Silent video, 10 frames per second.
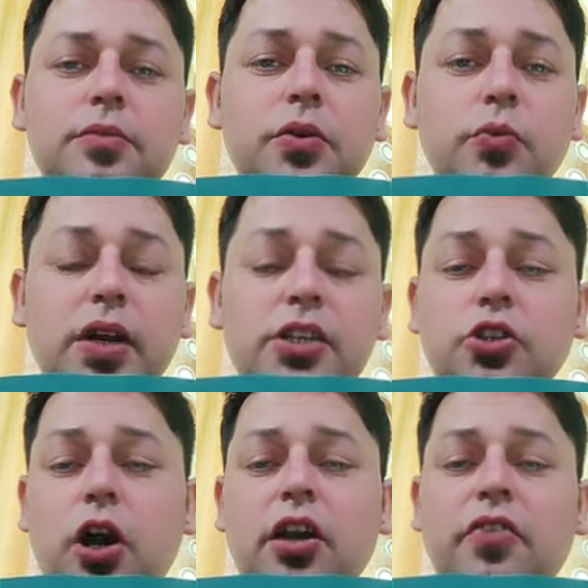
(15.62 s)
World
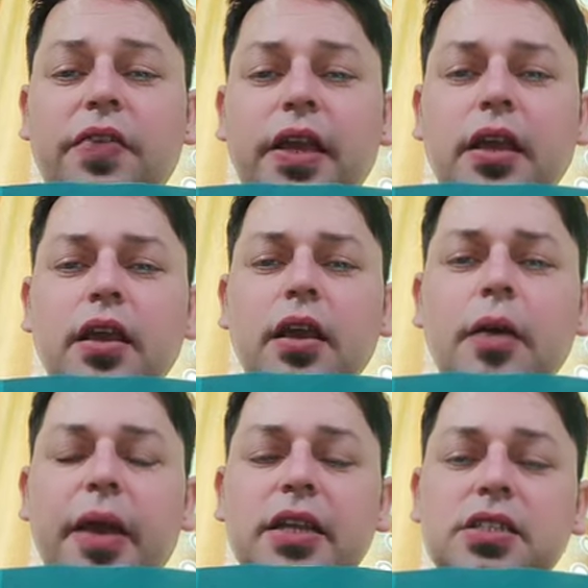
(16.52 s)
Geography,
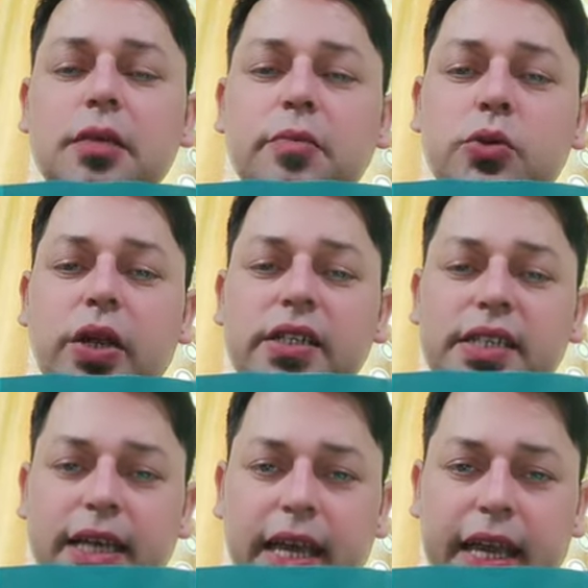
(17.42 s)
page number
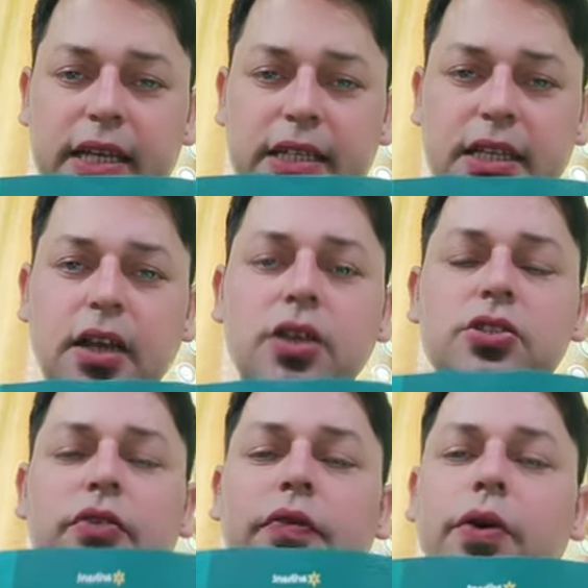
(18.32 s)
28.
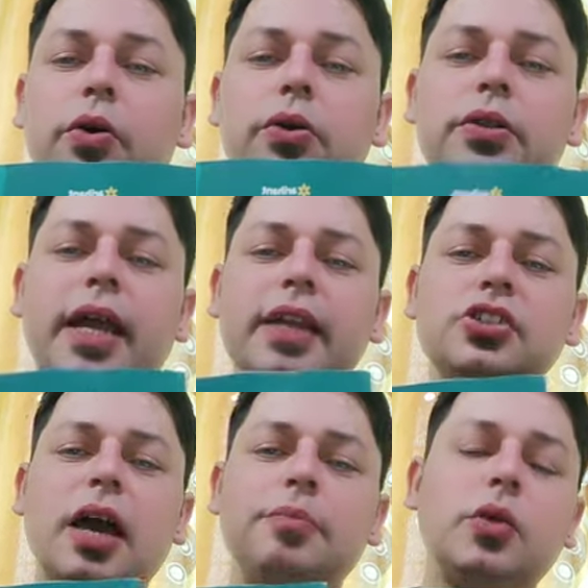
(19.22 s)
So if you go to that
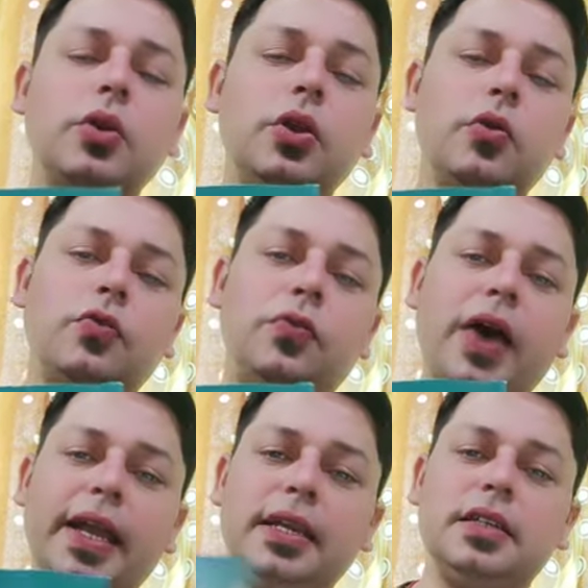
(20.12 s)
chapter, you will
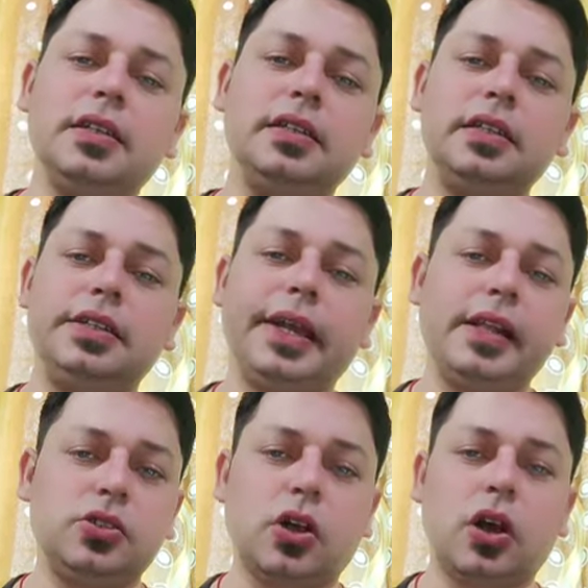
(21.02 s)
find the
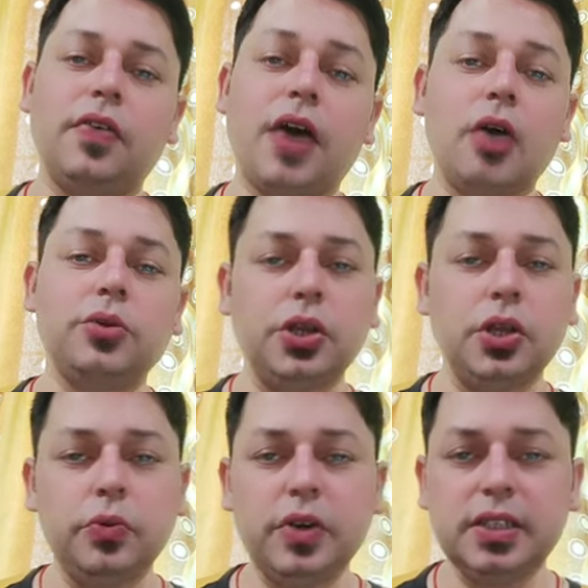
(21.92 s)
details of how the
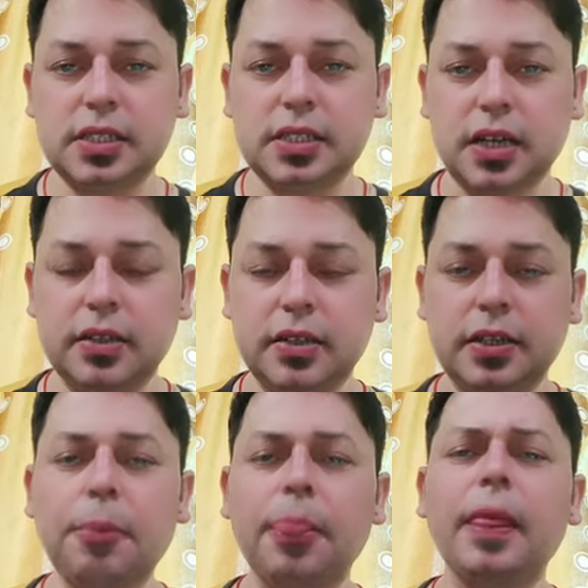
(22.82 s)
universe started.
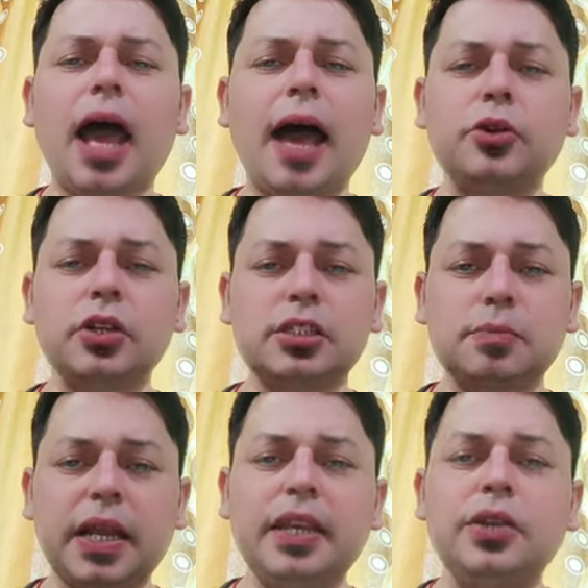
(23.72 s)
I'm going to
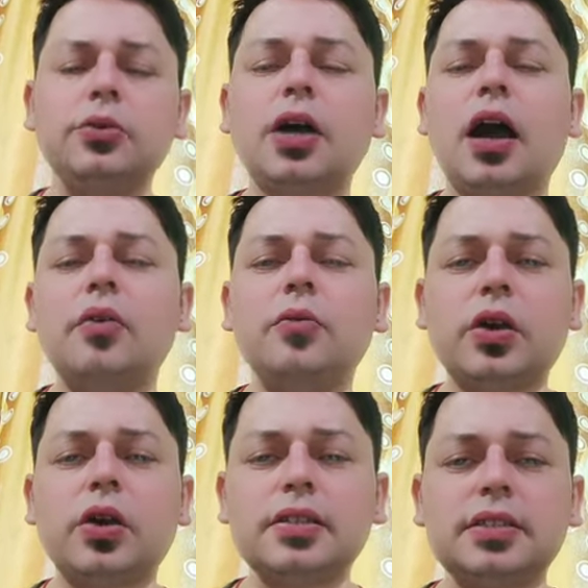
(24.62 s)
explain you
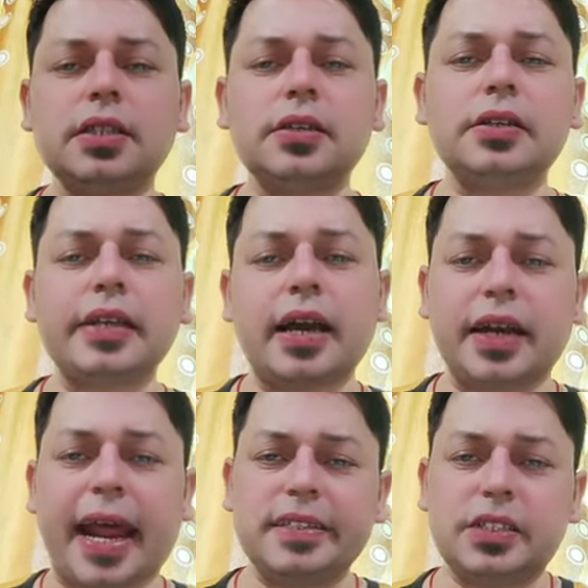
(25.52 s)
what is the
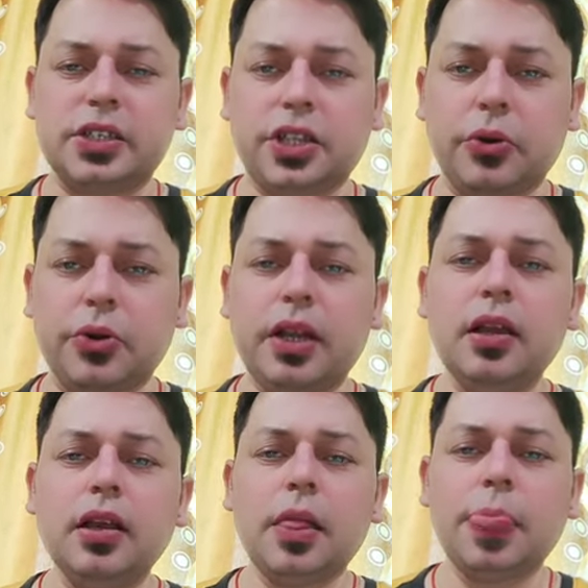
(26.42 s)
recognized theory
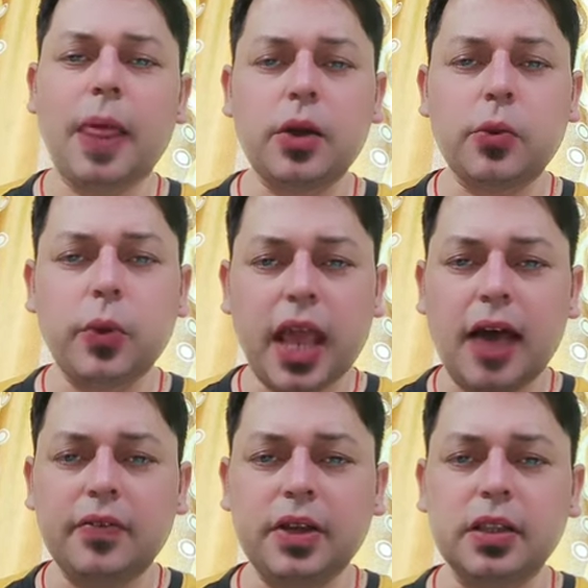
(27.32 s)
that we
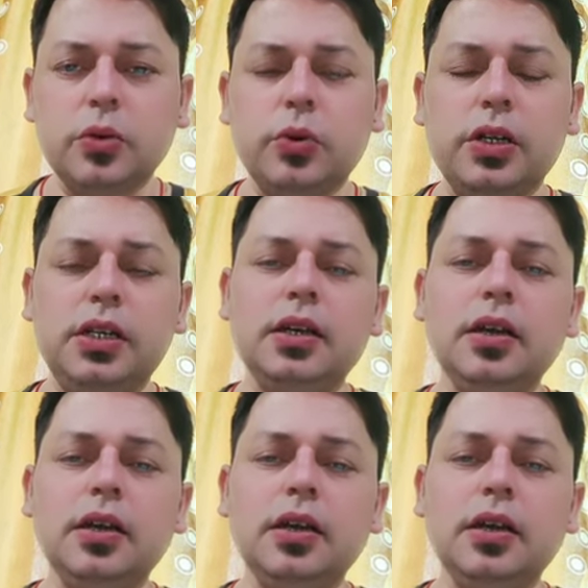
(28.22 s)
have in the world.